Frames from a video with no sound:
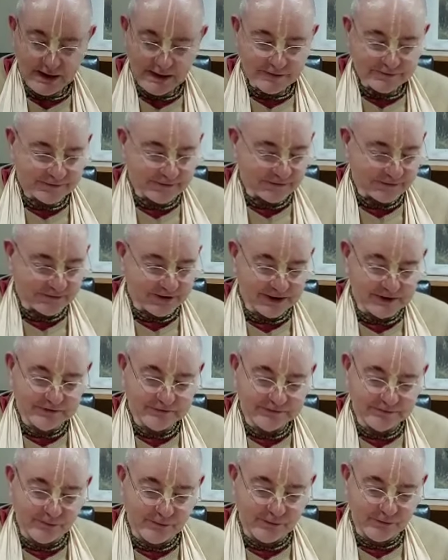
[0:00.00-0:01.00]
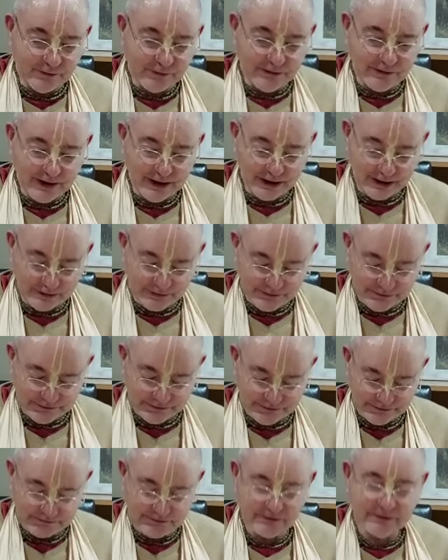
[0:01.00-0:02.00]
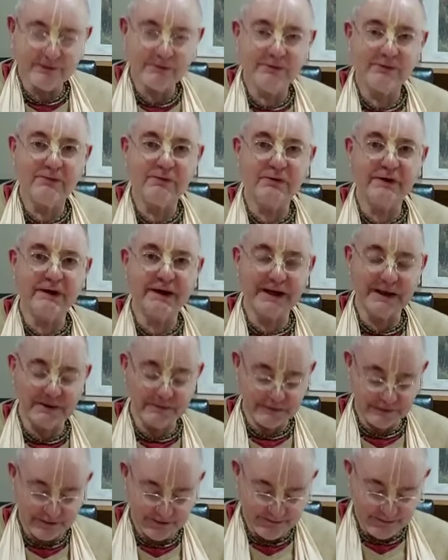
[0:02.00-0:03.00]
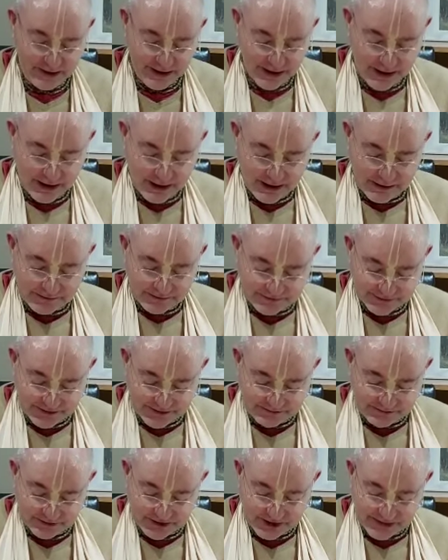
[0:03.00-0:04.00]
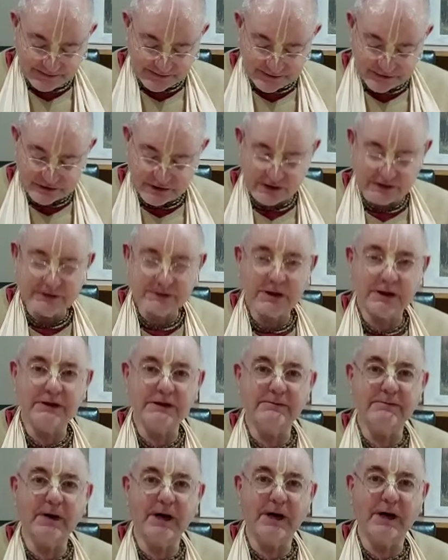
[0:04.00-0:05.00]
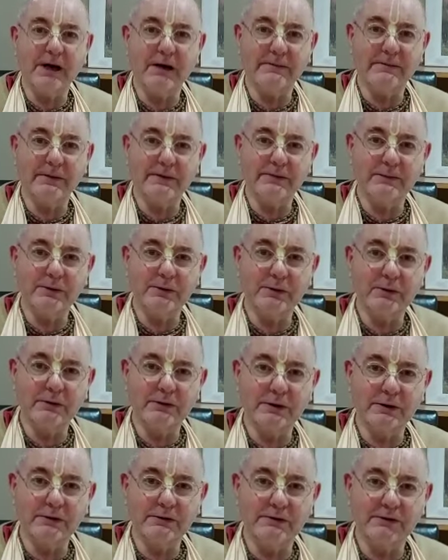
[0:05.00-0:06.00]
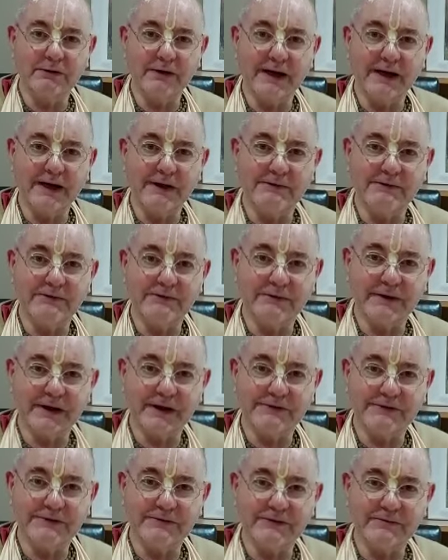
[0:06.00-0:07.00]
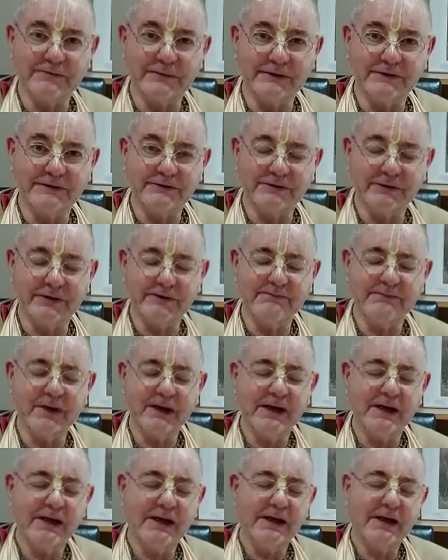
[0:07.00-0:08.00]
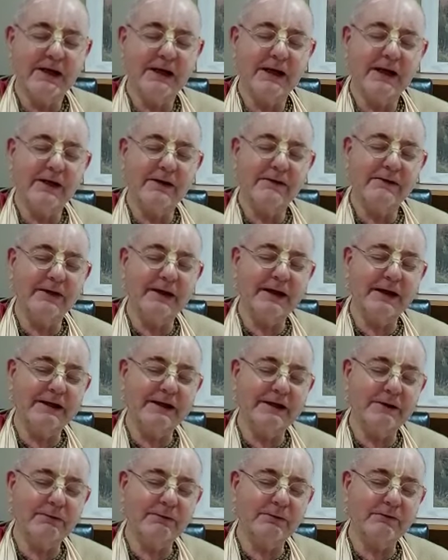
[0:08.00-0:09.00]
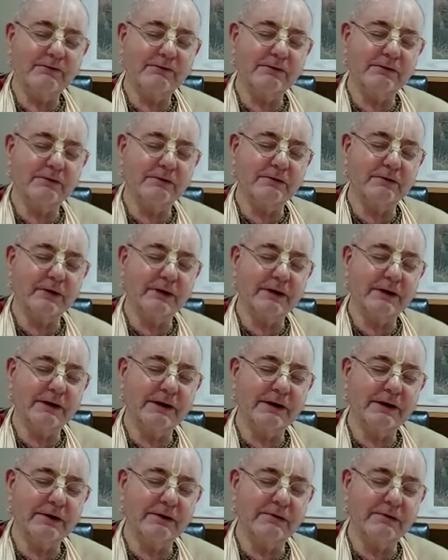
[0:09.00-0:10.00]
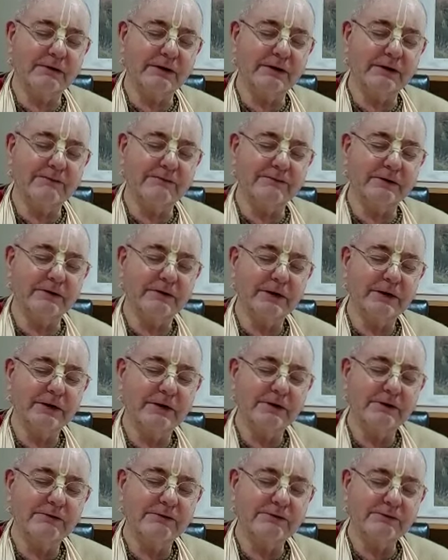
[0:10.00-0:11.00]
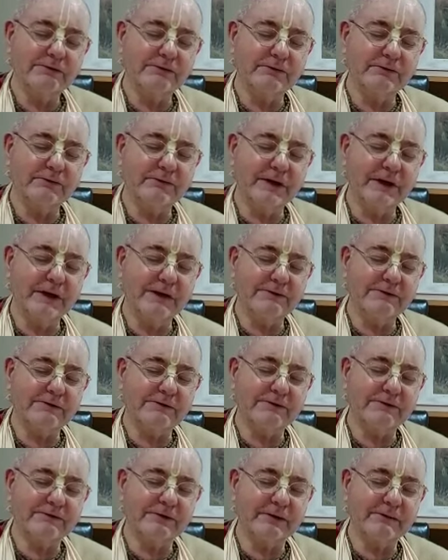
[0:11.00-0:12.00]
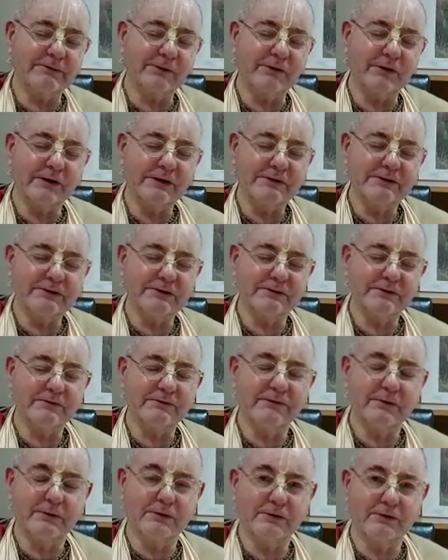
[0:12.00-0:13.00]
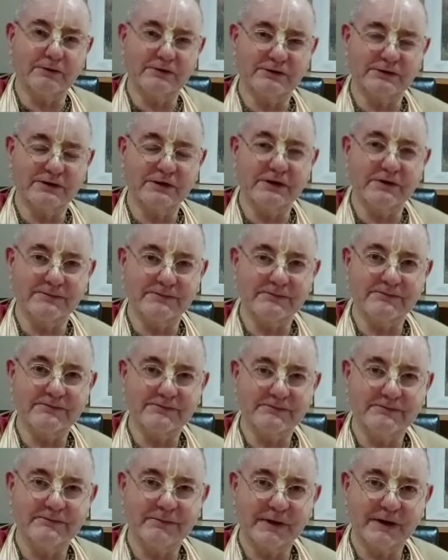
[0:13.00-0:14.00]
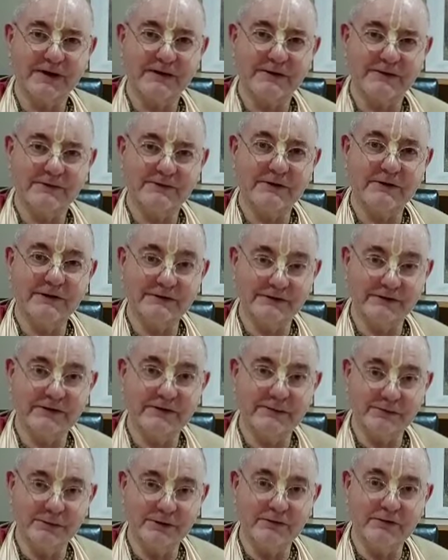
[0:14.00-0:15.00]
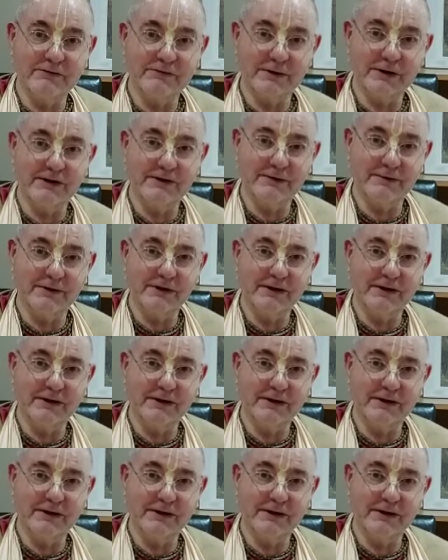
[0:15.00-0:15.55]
So text 4, I'll just recount. Sometimes Chaitanya Mahaprabhu would go to the house of Kasi Misra, and there he would feel greatly aggrieved due to feelings of separation from Krishna. So he's in the mood of Radharani.